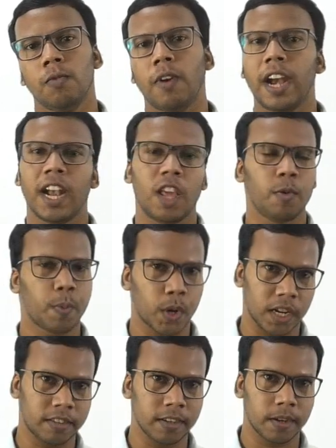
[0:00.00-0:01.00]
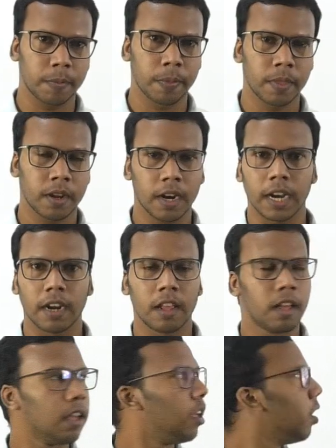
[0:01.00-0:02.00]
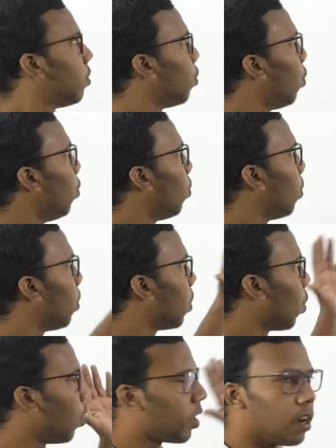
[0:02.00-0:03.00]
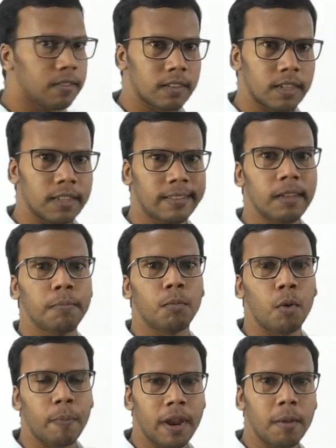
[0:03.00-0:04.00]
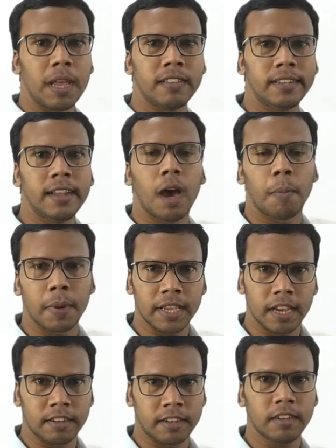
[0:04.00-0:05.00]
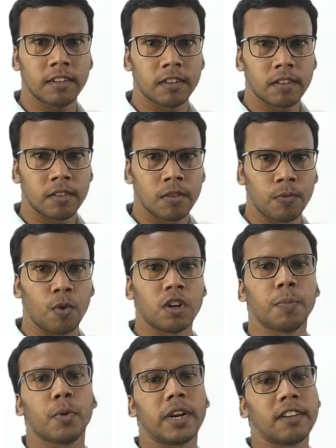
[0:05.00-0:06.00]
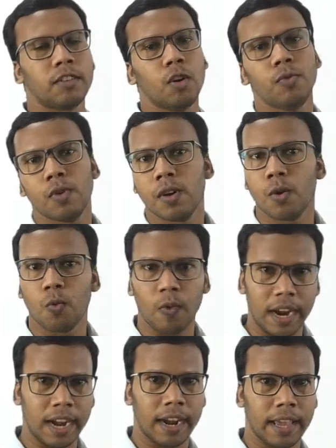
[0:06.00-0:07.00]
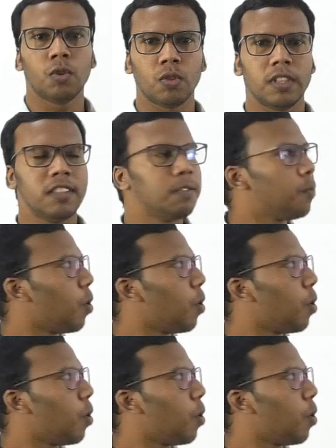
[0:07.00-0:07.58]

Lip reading: wildlife protection, right? So roadkills is a mobile based application for the protection of wildlife. So this